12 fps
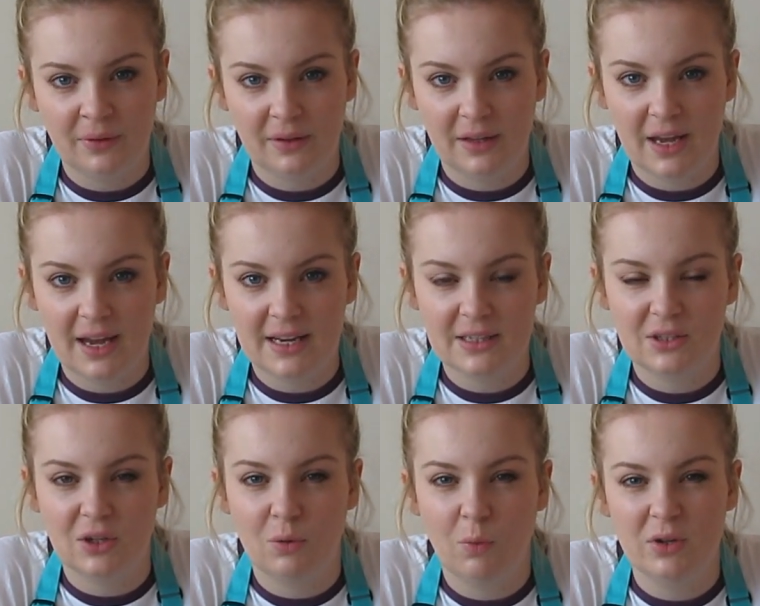Okay,
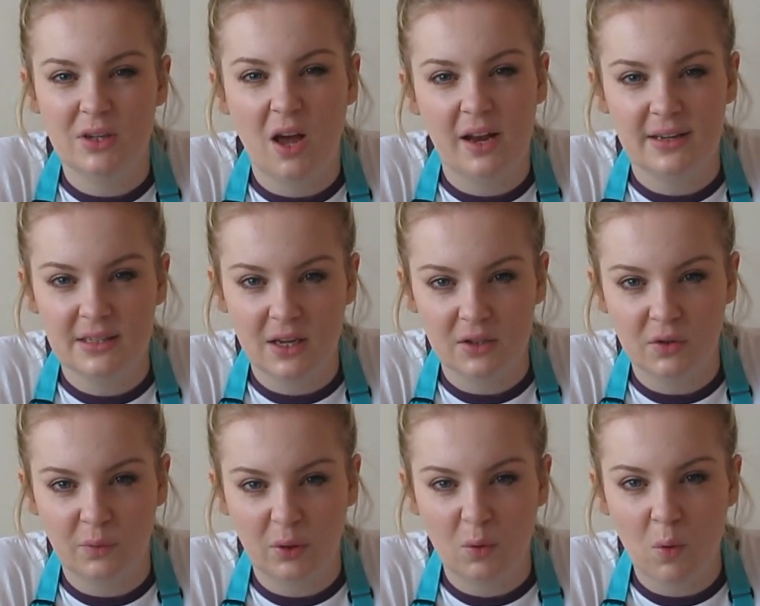so you want to kind of start
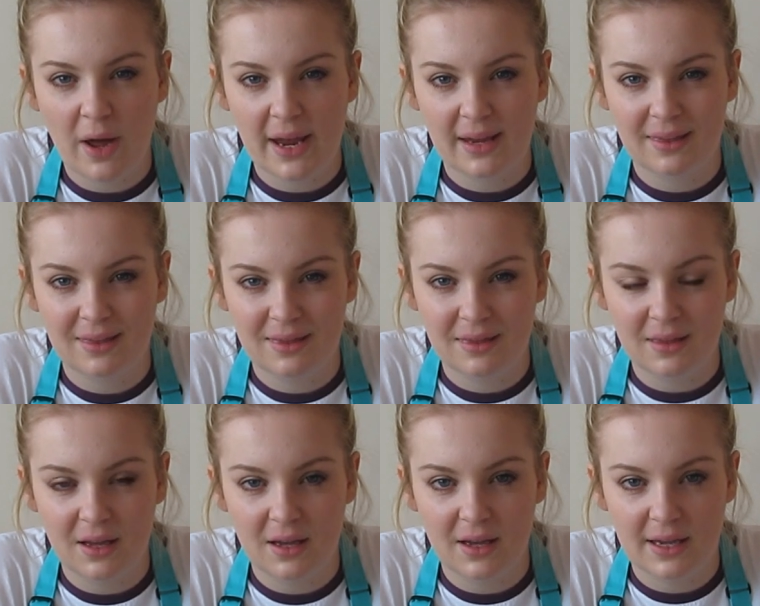off with quite a,
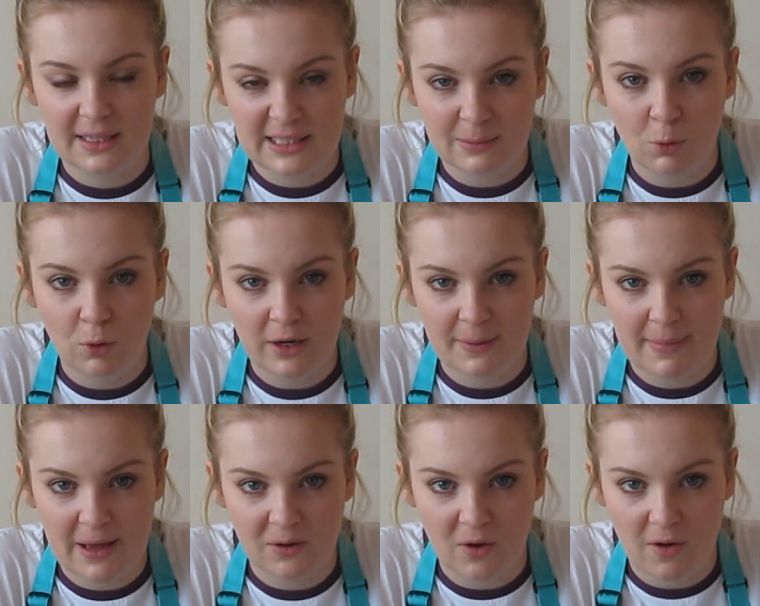uh, a small
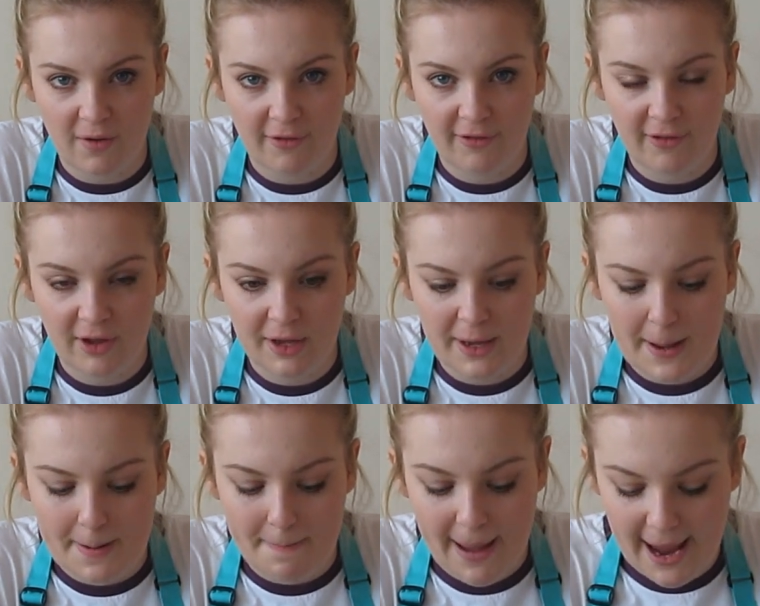amount of
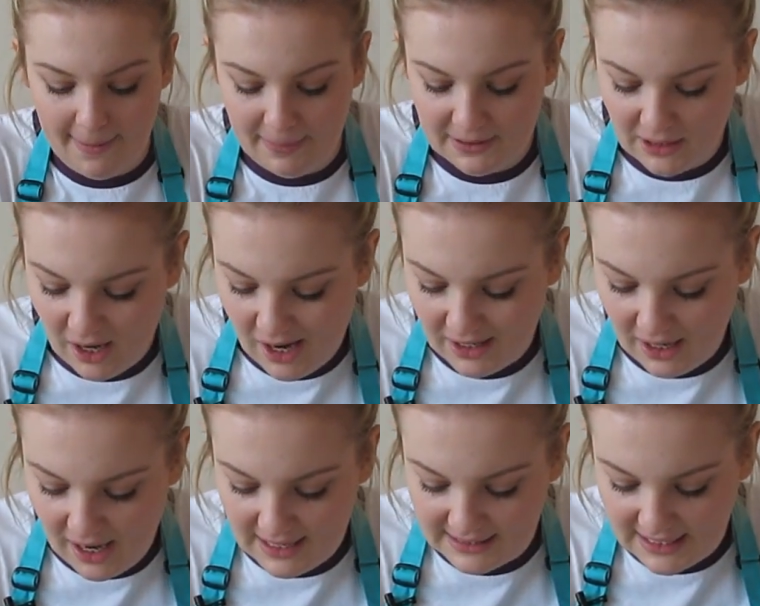paper. So I'd,
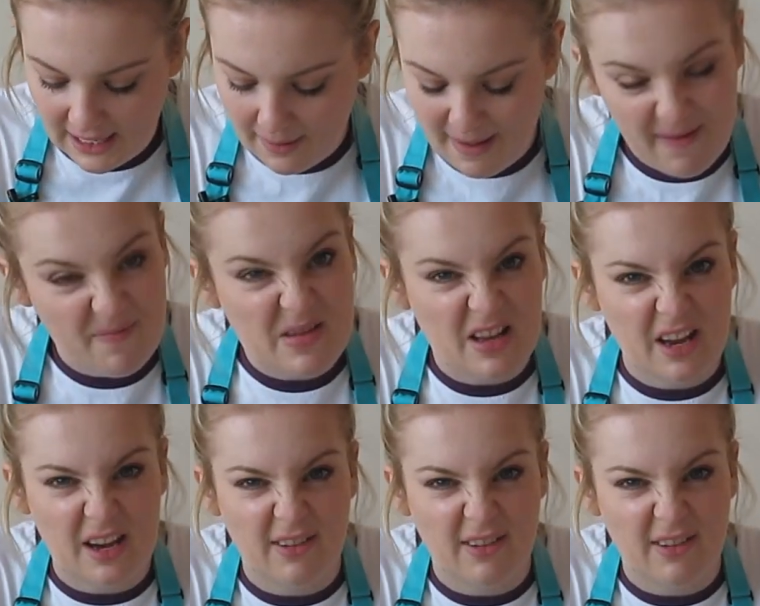I'd say about like